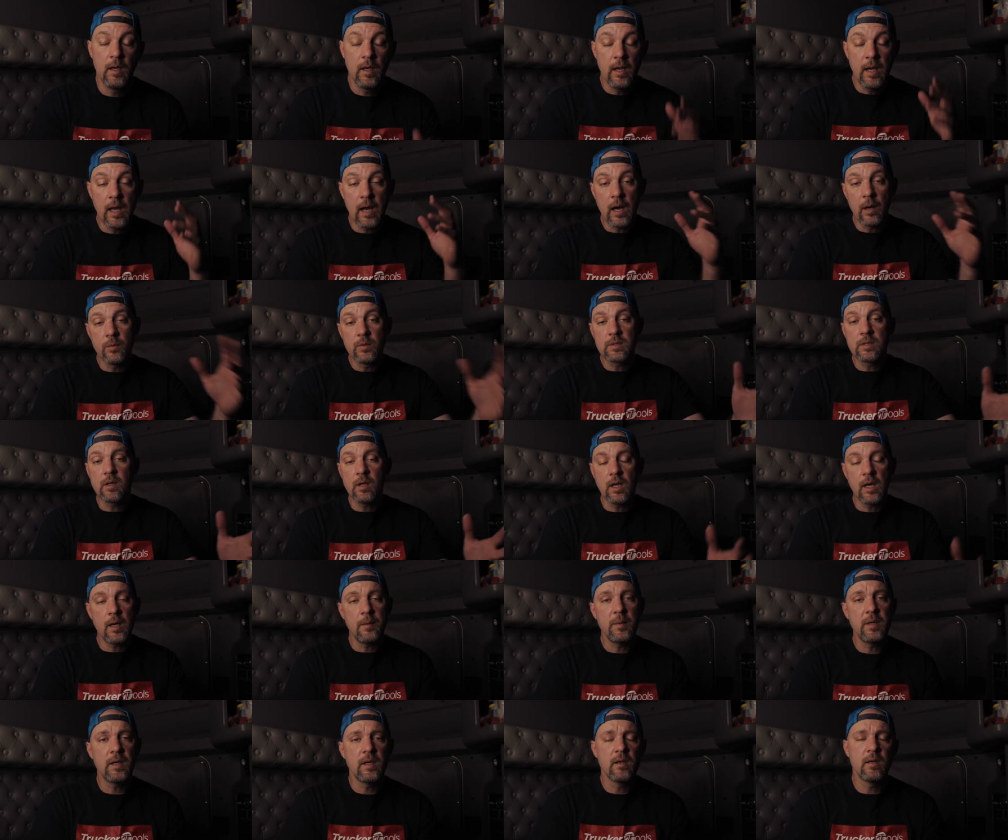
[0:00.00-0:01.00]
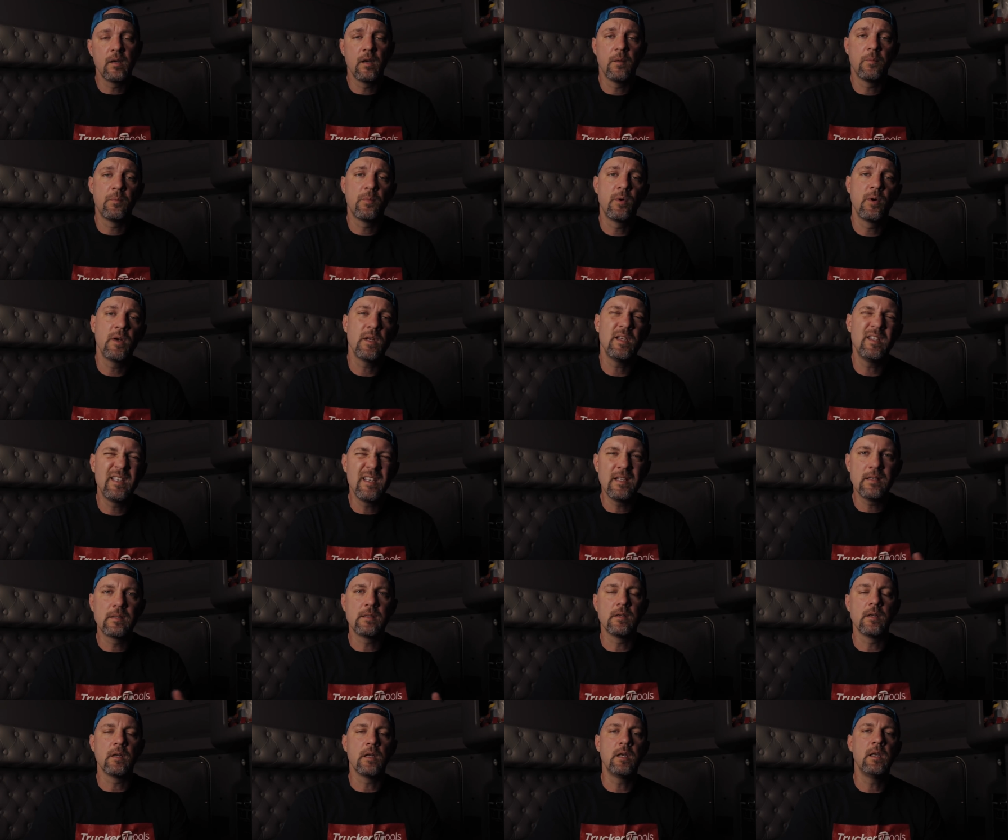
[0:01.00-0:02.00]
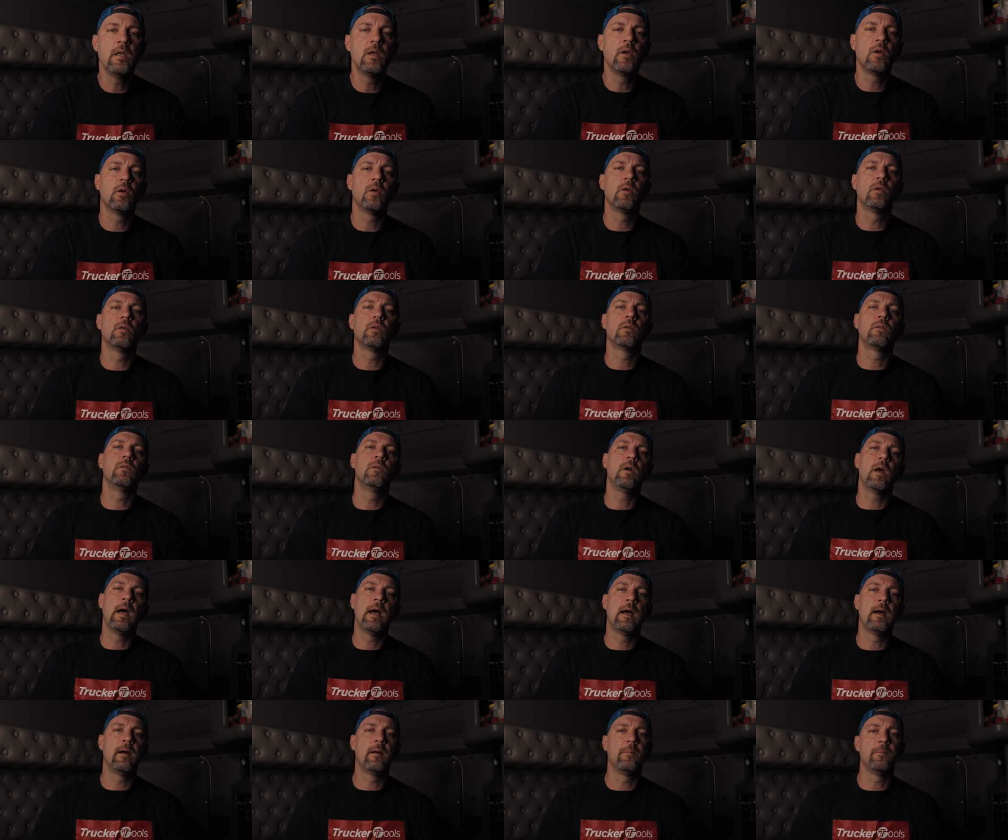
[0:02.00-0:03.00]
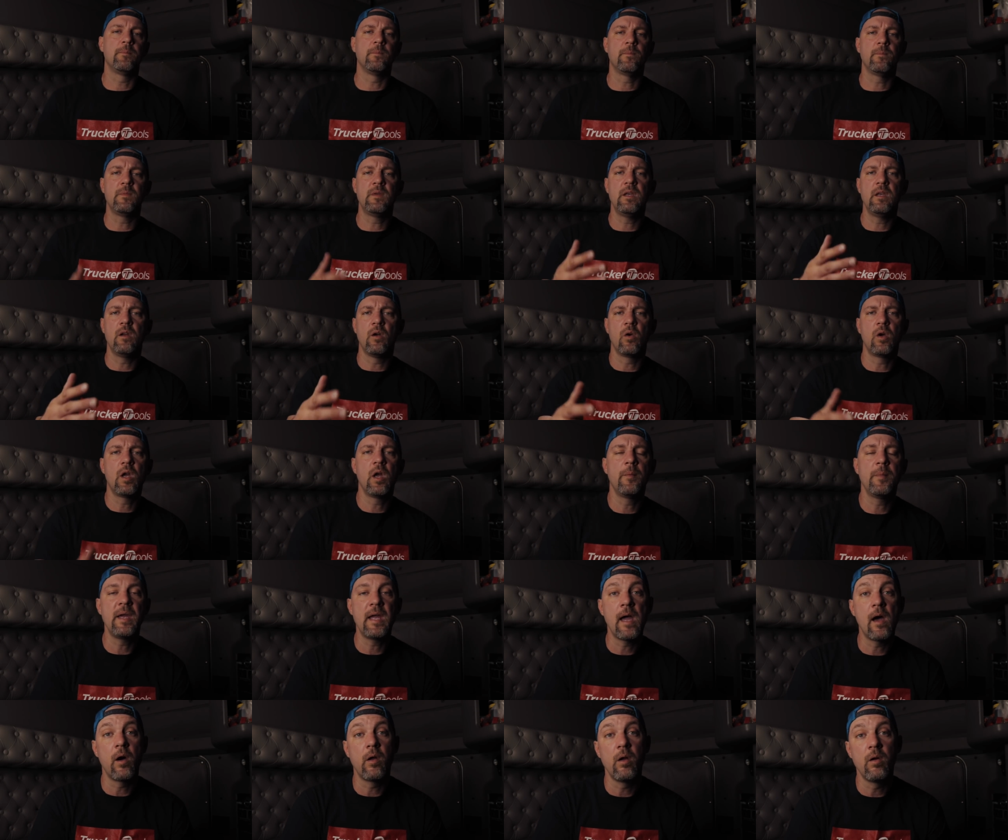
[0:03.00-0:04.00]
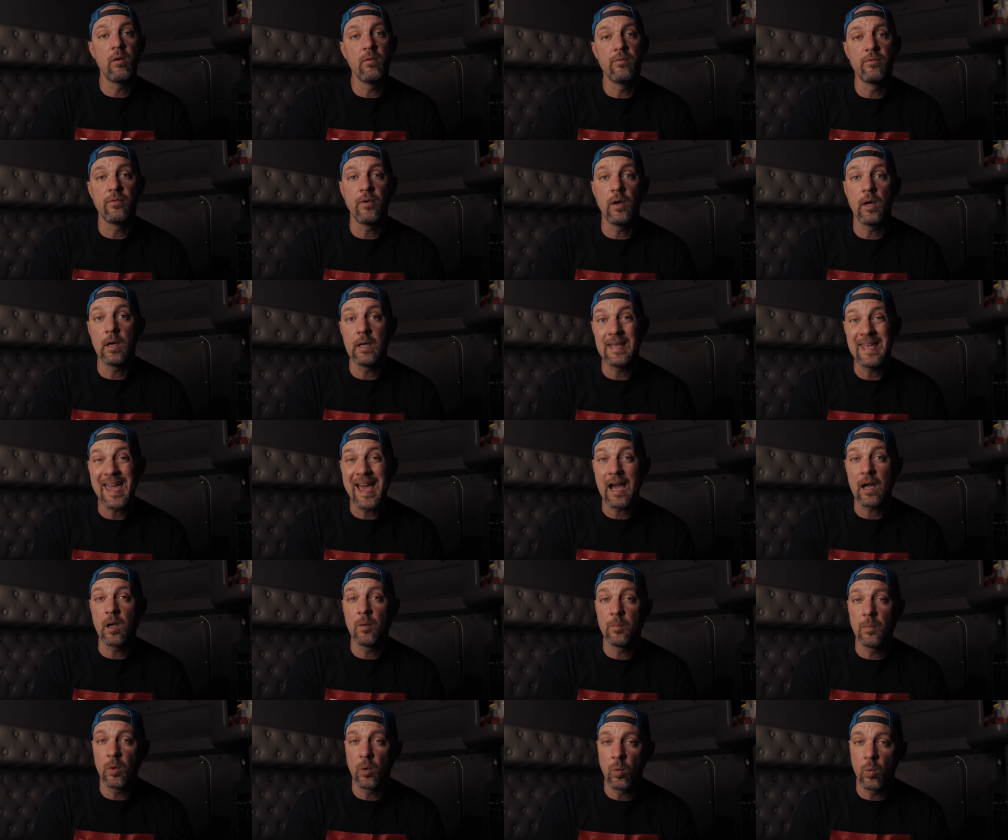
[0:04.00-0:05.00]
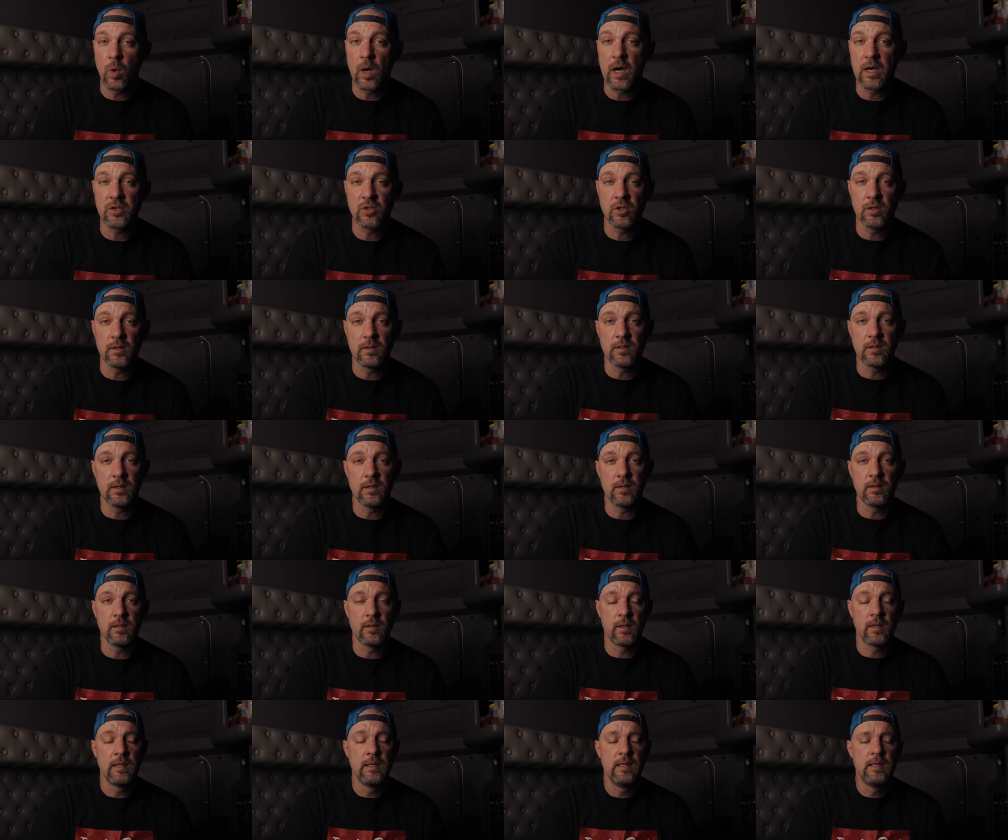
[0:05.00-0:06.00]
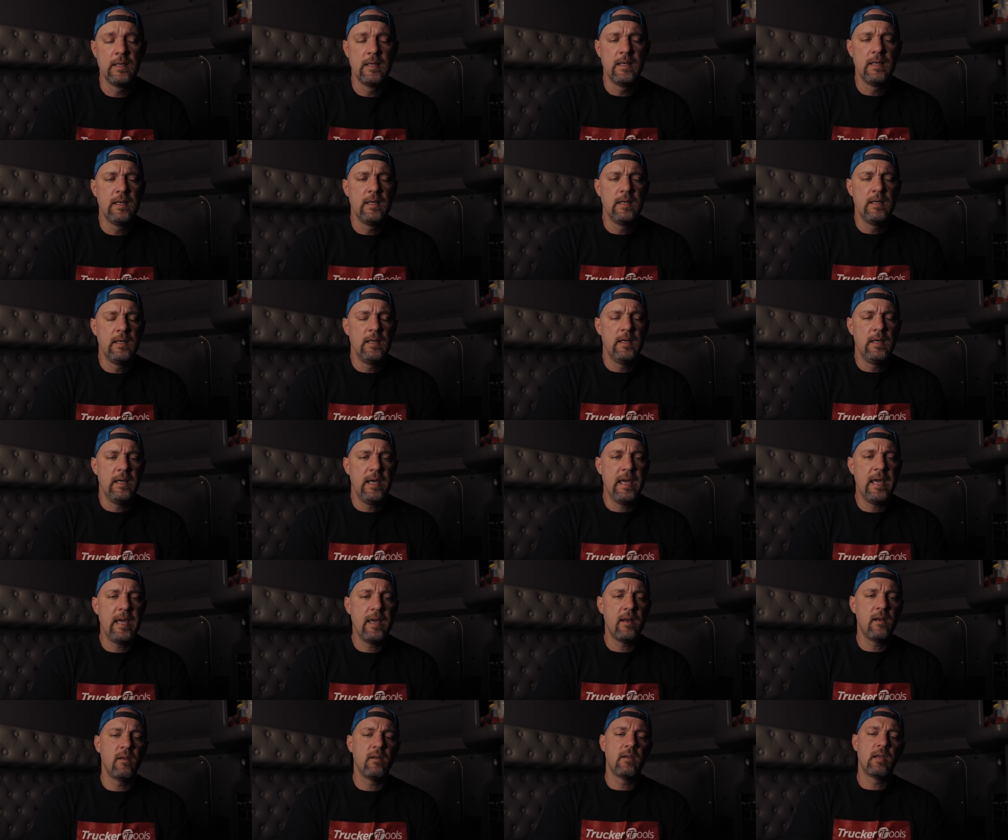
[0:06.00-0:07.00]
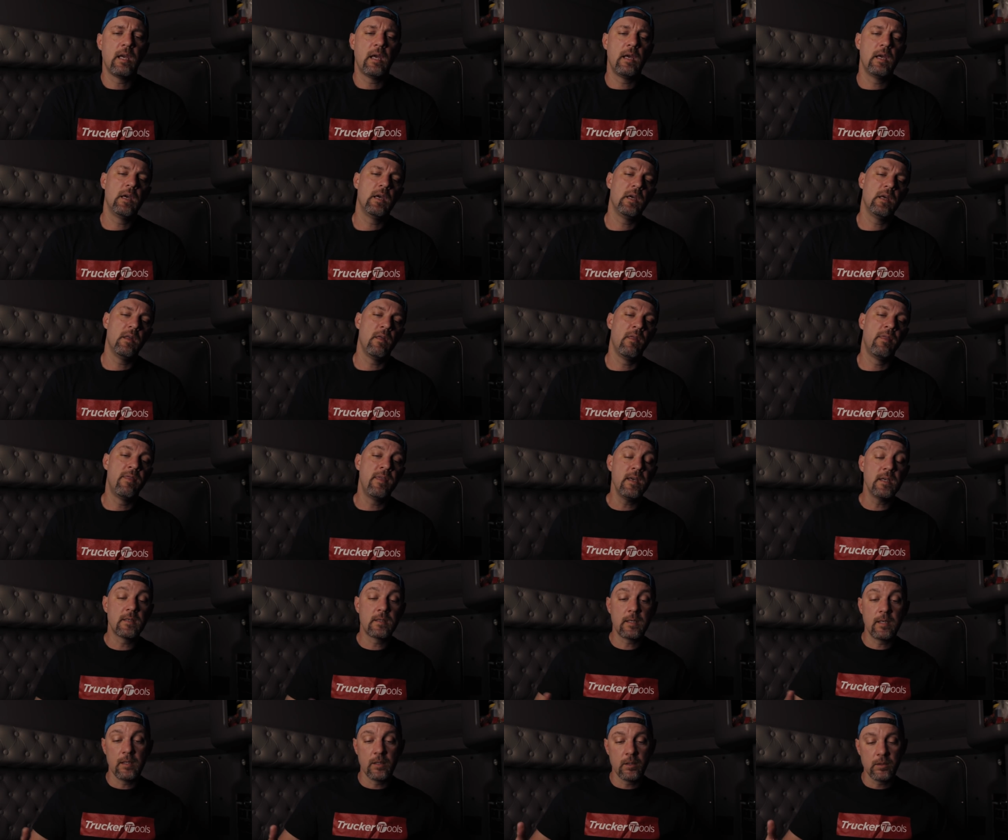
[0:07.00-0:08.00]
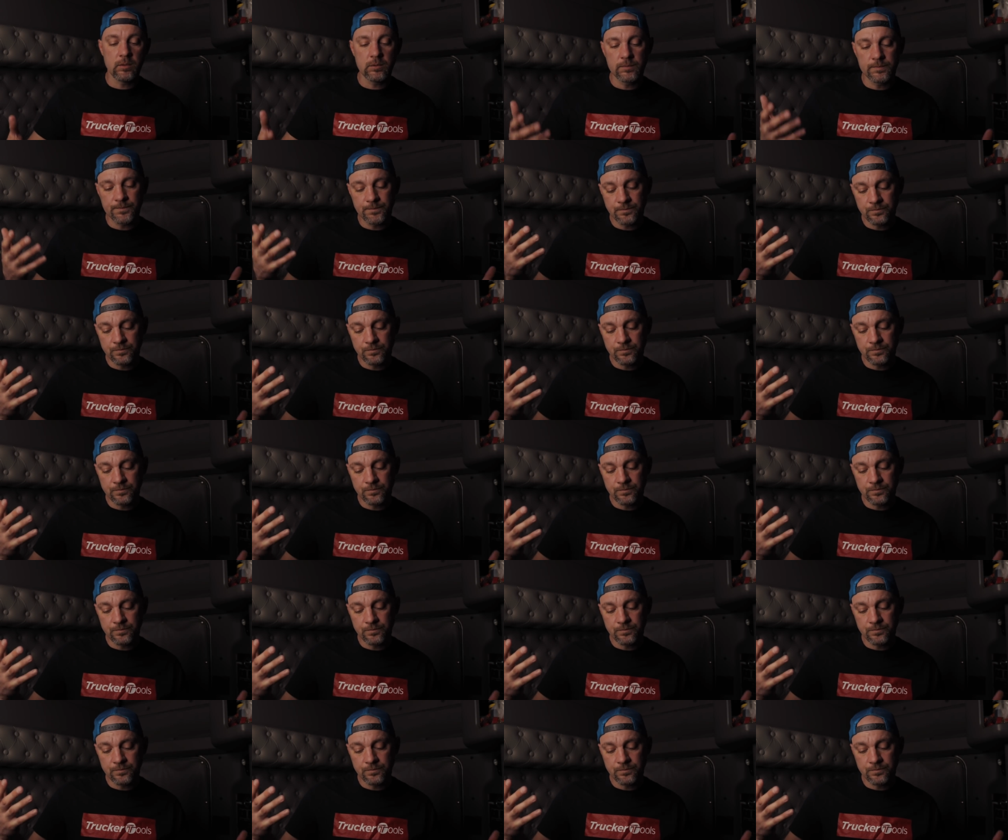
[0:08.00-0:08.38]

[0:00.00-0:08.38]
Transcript: And I was climbing a pretty decent hill, um, you know, coming out of uh, Yakima, Washington. And this hill,